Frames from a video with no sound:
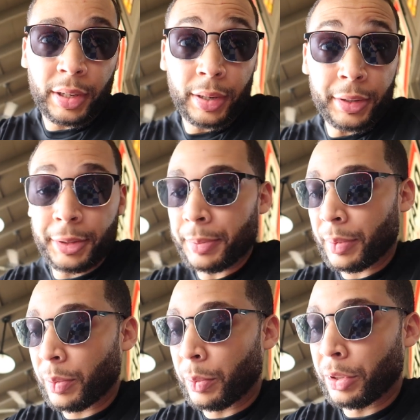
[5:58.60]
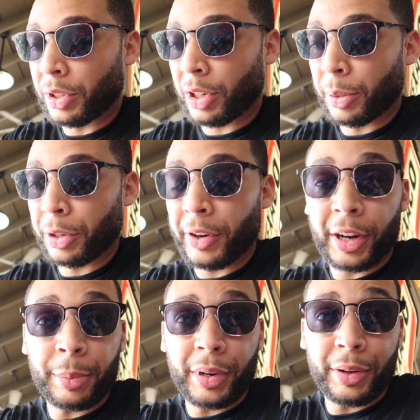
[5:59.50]
kid, we used to come to
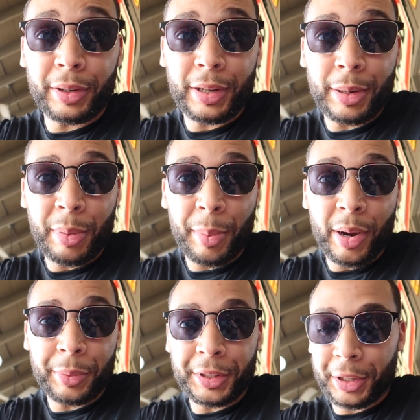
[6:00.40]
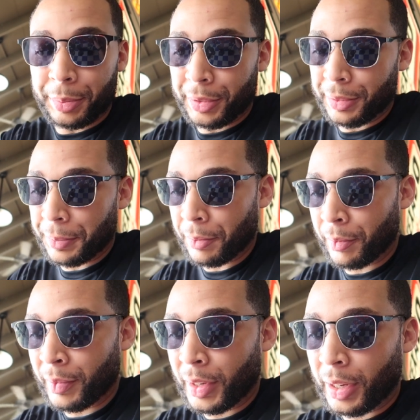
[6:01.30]
Cracker Barrel a lot. My mom would take me,
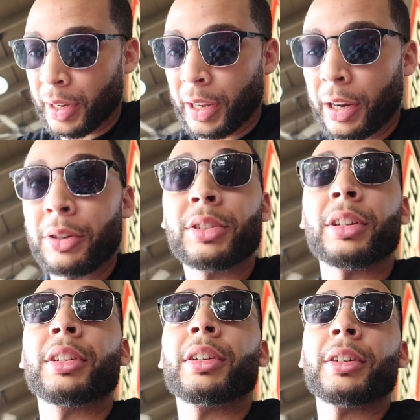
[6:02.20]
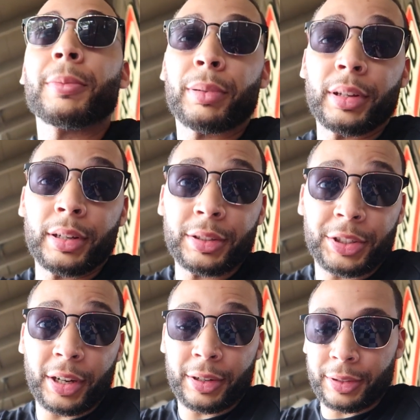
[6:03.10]
and I used to love playing
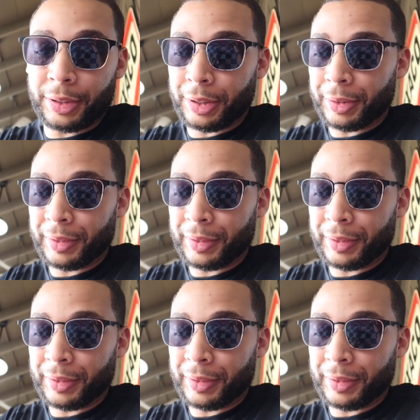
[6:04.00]
checkers.